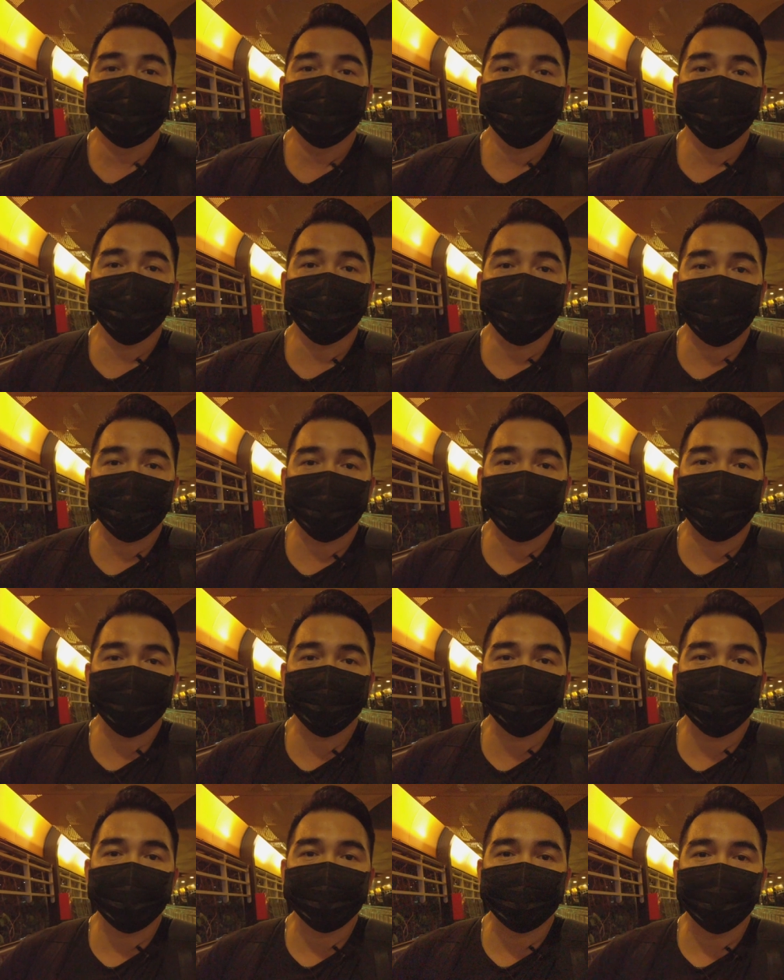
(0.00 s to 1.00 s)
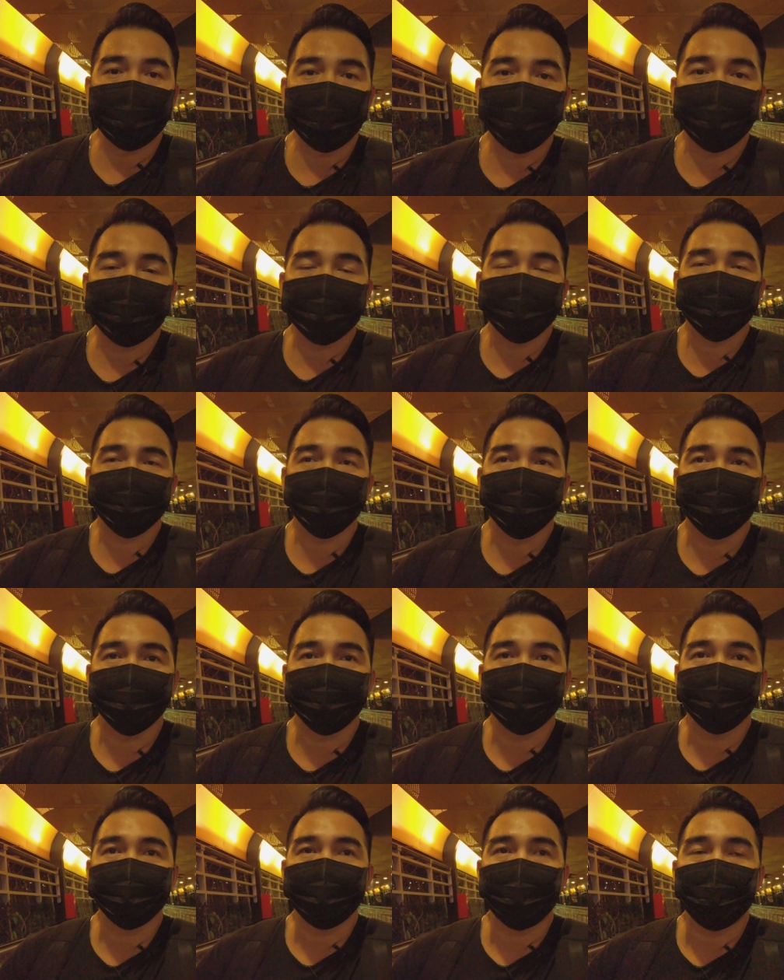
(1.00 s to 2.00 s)
super close sa kanila.
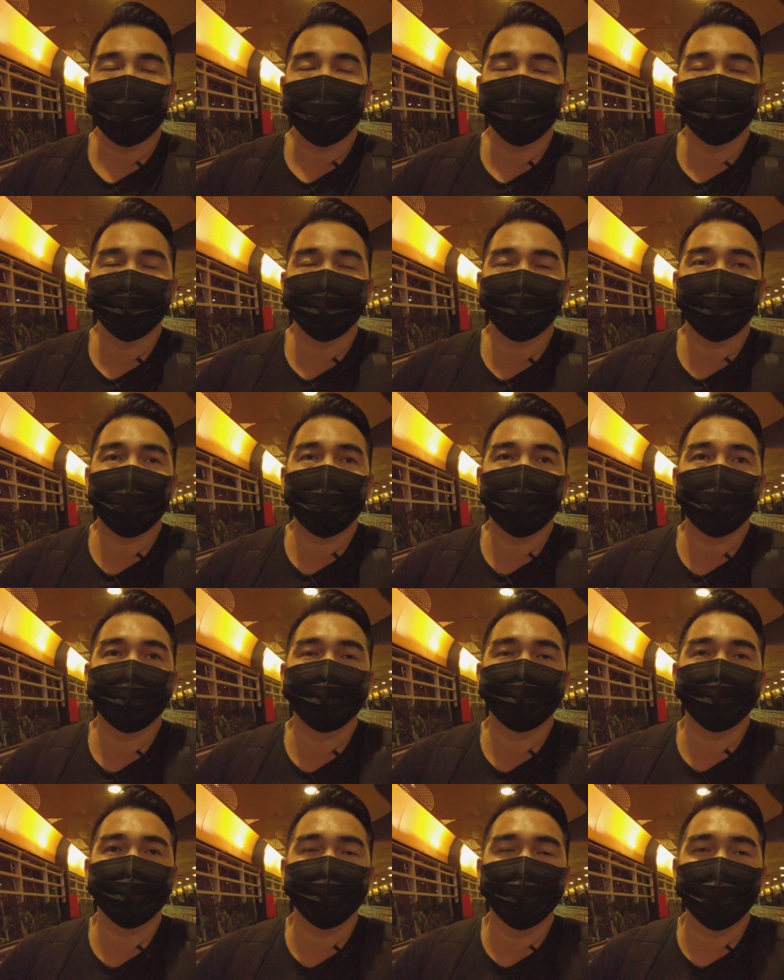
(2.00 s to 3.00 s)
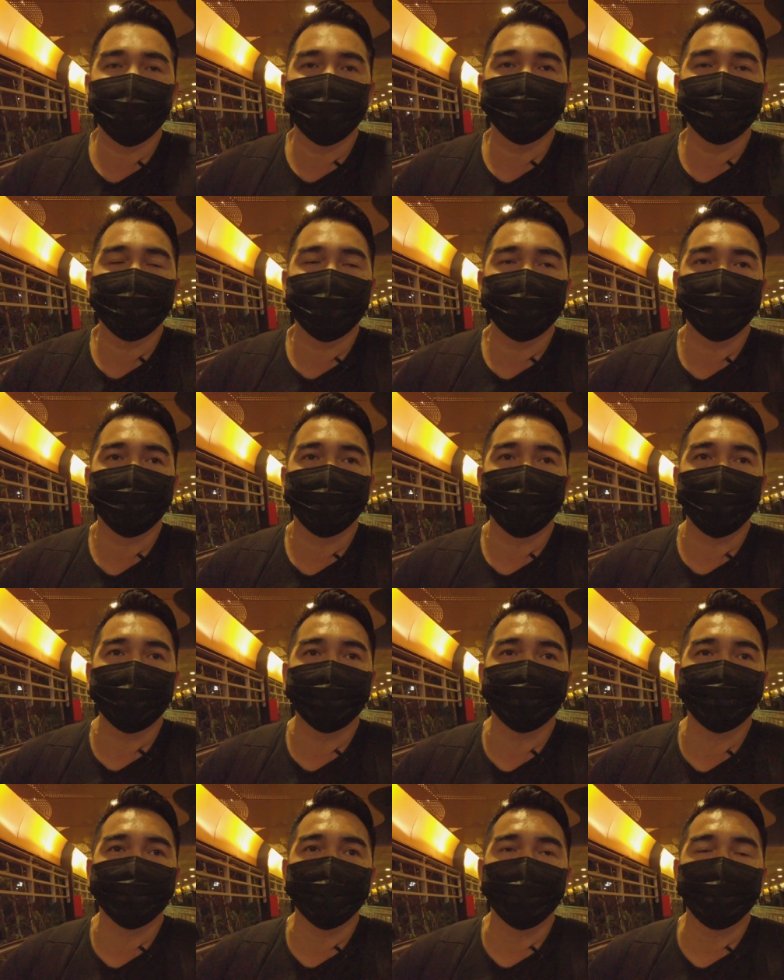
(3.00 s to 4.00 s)
So I am praying for them. I'm
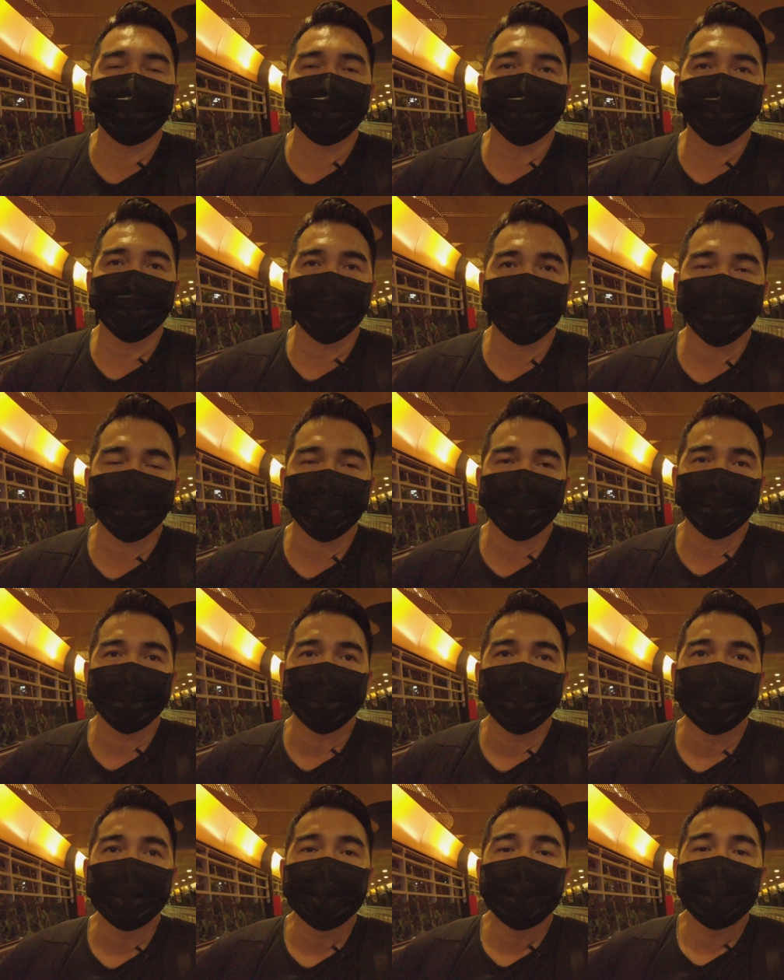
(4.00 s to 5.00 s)
praying for their protection.